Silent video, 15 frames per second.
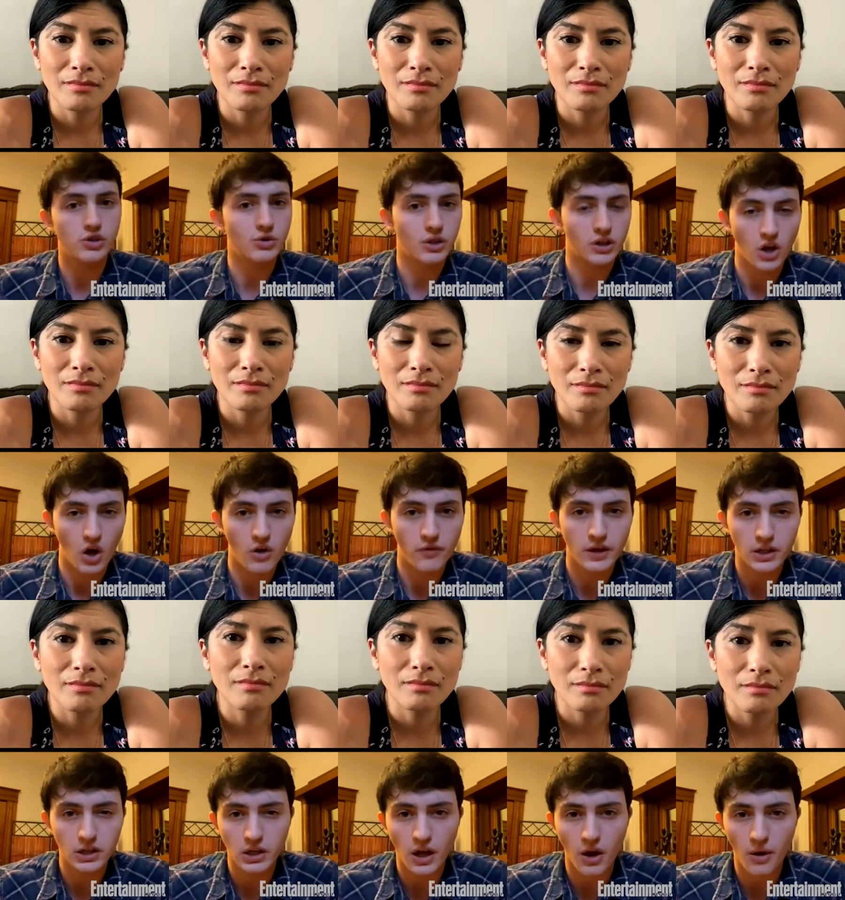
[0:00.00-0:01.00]
Speaker 1: due to COVID,
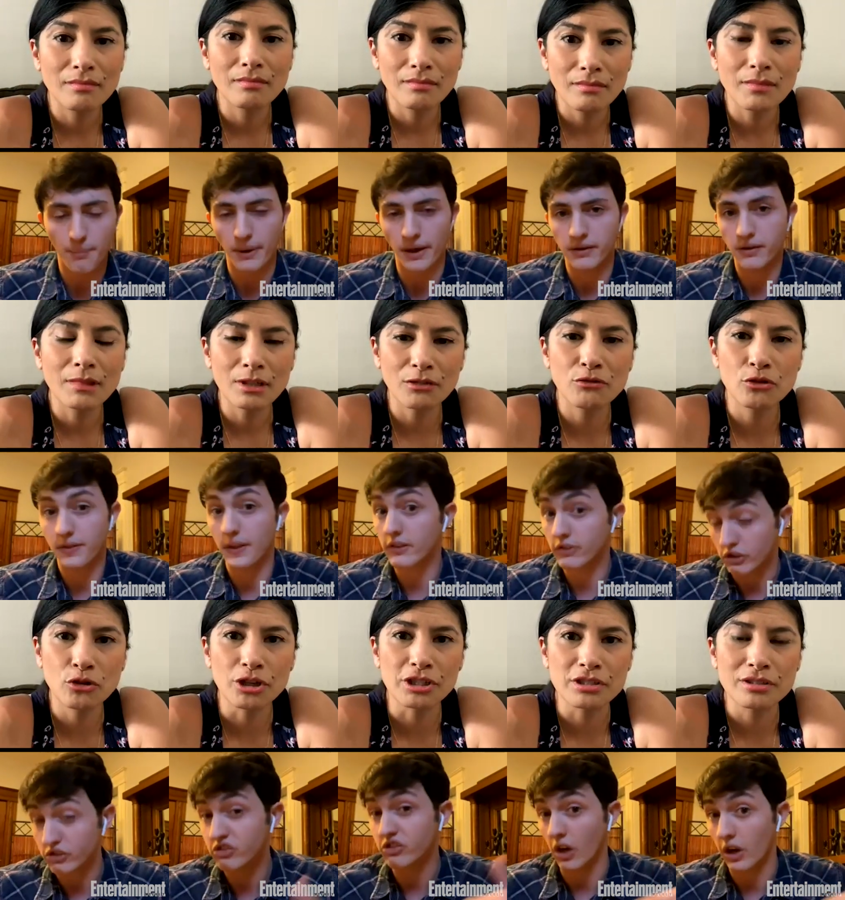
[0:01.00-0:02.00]
you know, but things are
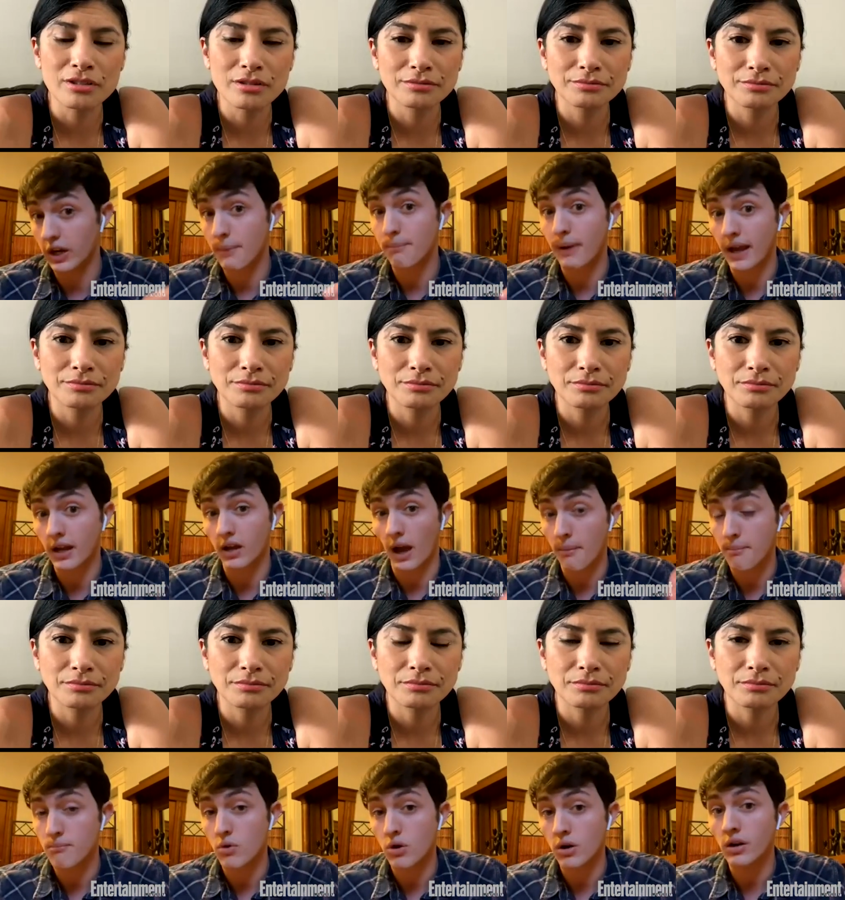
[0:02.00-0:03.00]
starting to pick up
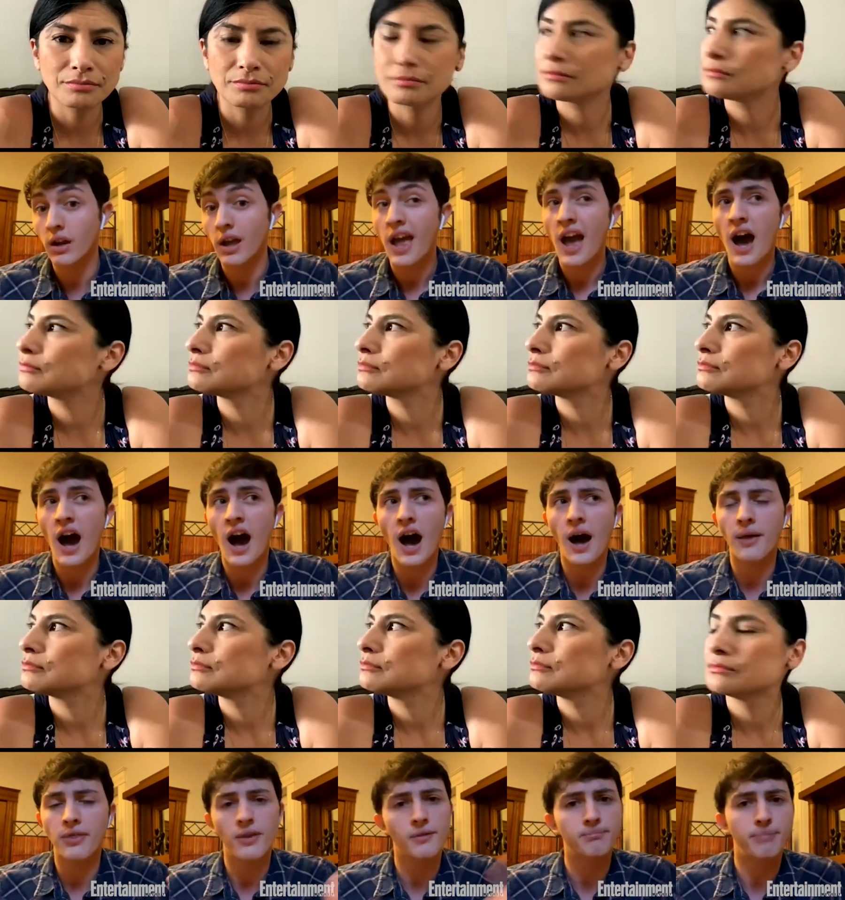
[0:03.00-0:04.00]
more.
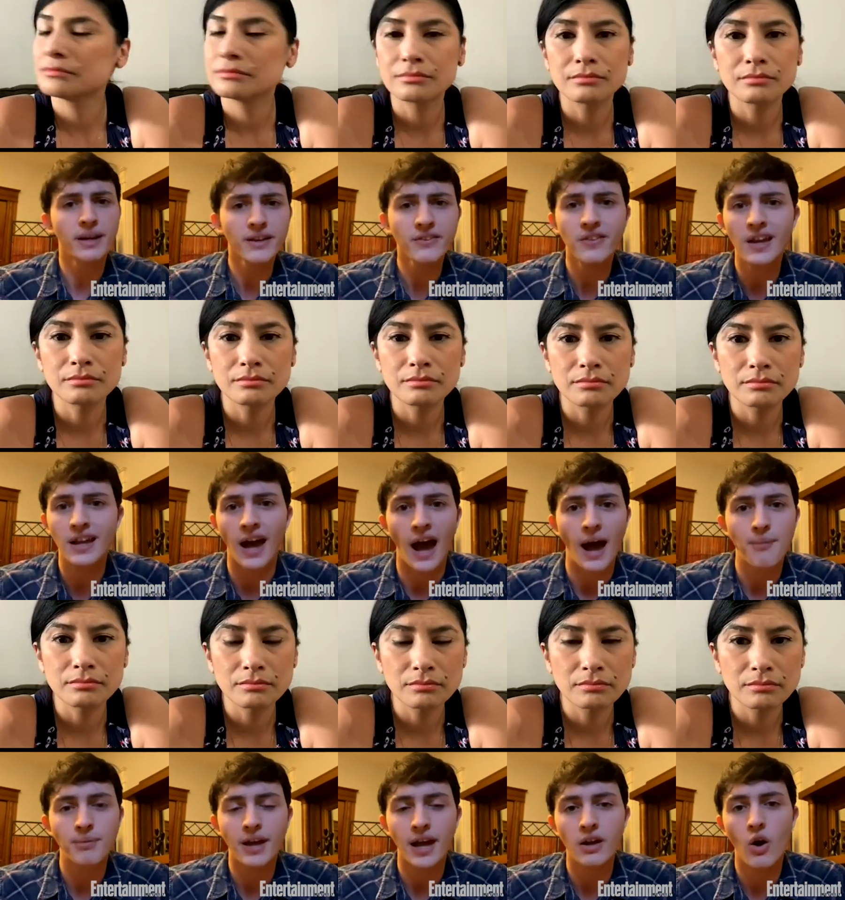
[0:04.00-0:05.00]
The biggest thing
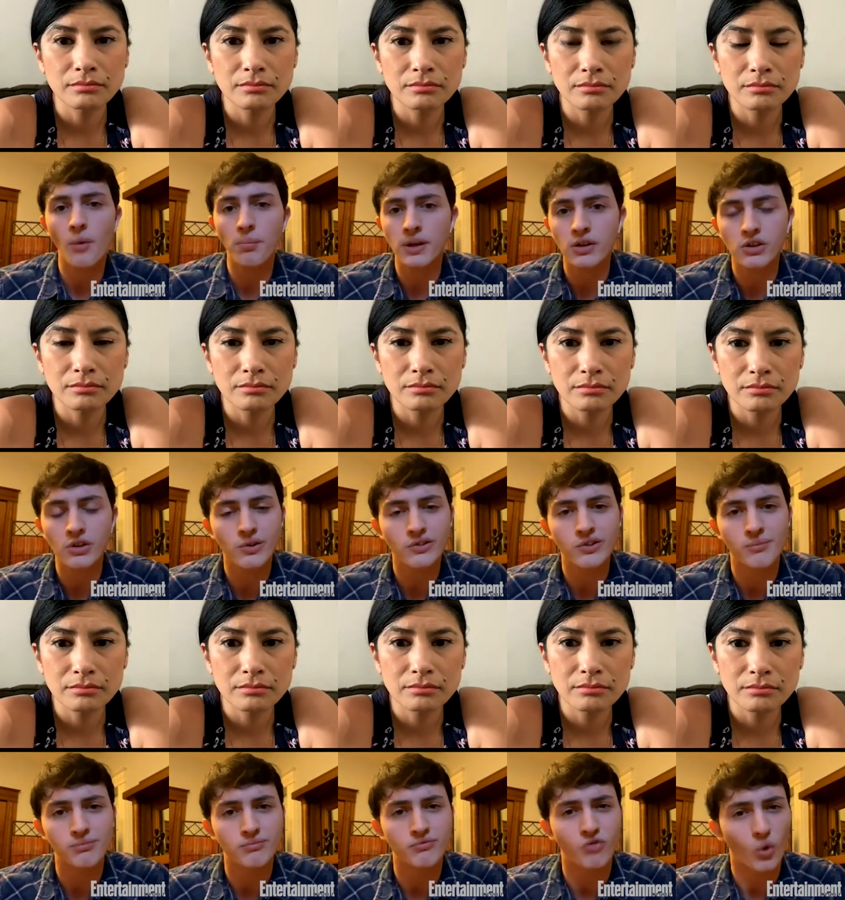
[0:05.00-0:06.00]
I'm kind of hoping to do is
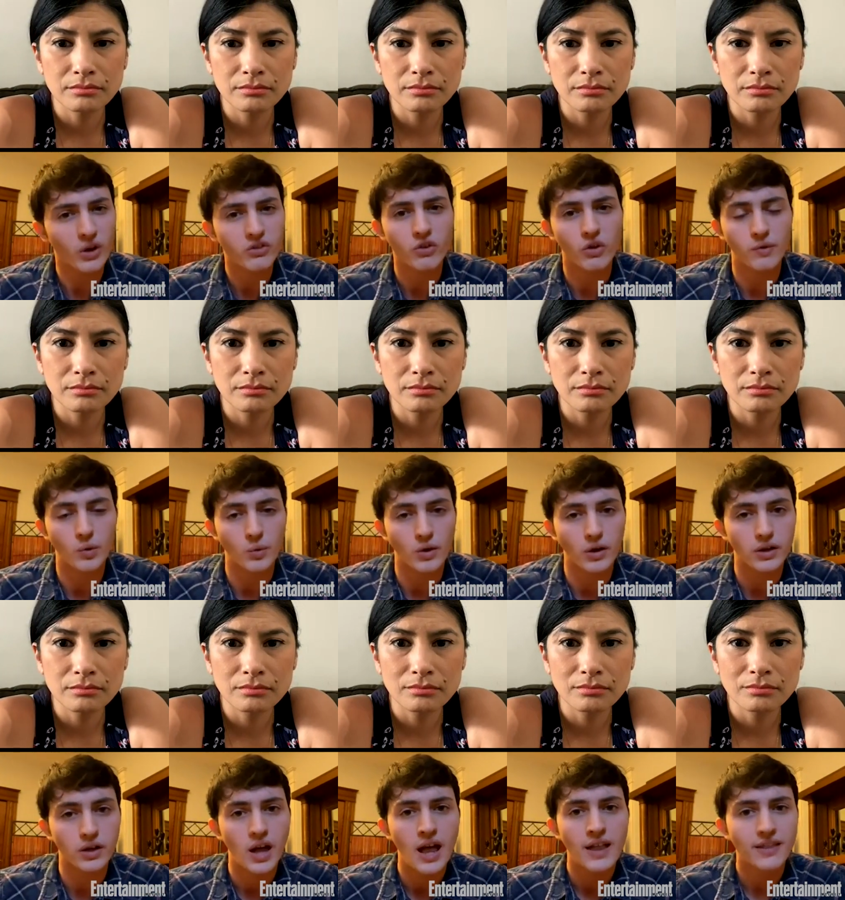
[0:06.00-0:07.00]
some voiceover work.
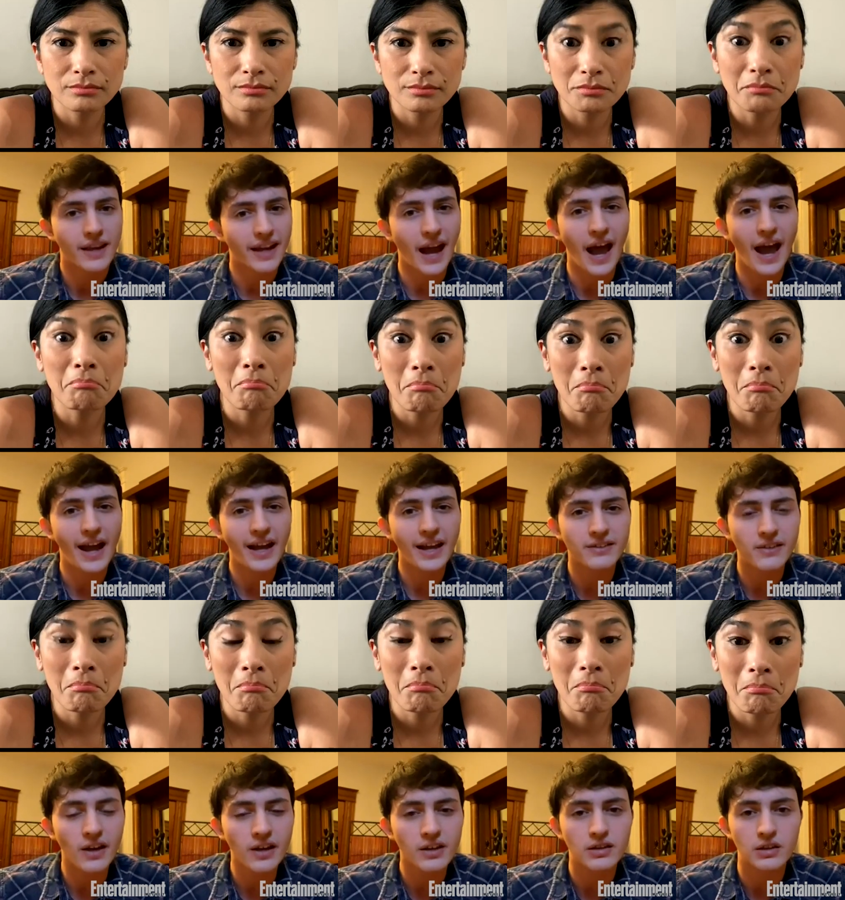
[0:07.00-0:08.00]
Like I had
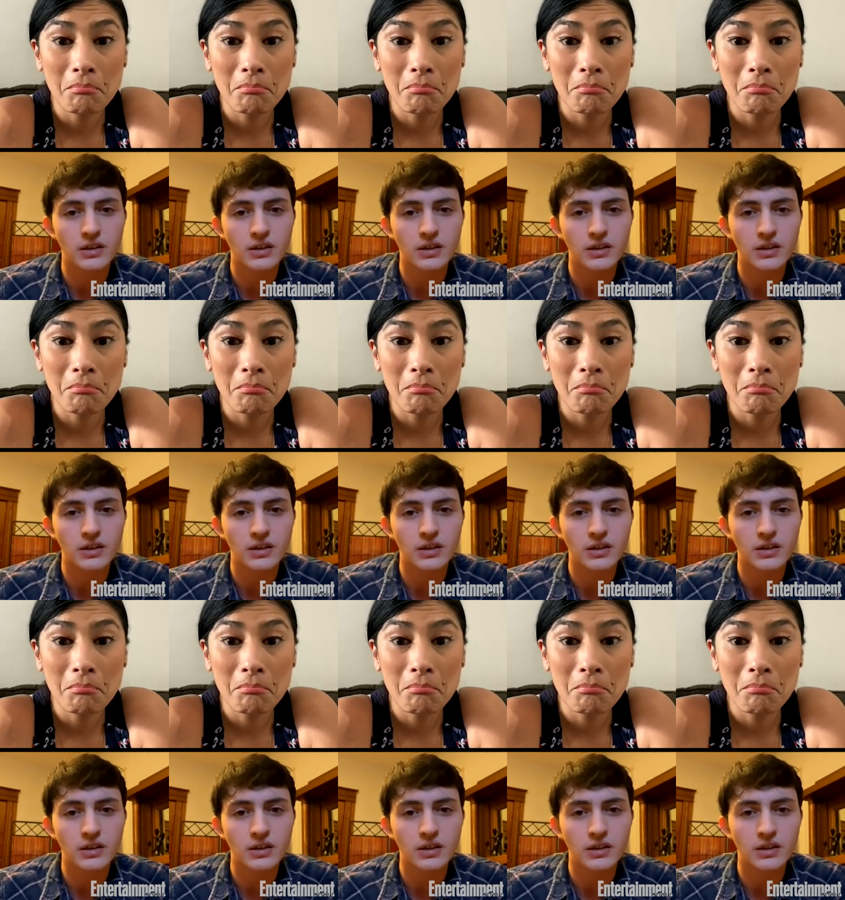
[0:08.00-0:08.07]
done a